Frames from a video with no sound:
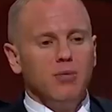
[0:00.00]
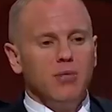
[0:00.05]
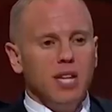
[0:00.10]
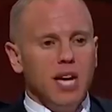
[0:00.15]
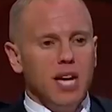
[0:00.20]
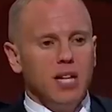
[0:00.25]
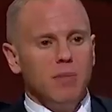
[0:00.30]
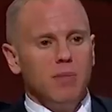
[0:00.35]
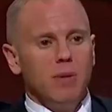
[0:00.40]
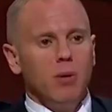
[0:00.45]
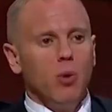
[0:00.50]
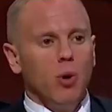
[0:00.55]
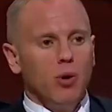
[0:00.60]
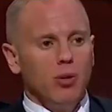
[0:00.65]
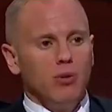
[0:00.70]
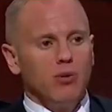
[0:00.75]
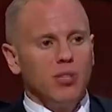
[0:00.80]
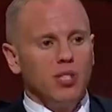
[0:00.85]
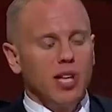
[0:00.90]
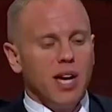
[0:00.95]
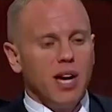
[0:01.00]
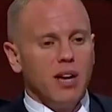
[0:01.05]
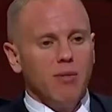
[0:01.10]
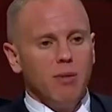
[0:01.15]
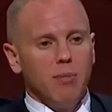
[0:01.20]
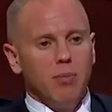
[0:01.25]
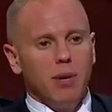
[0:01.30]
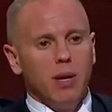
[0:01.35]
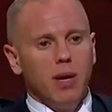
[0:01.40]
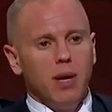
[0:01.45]
You tell me what you say in
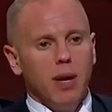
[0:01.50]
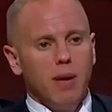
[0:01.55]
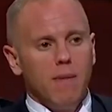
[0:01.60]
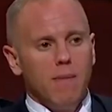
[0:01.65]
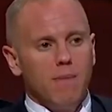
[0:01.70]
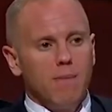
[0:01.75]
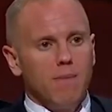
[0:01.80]
reply.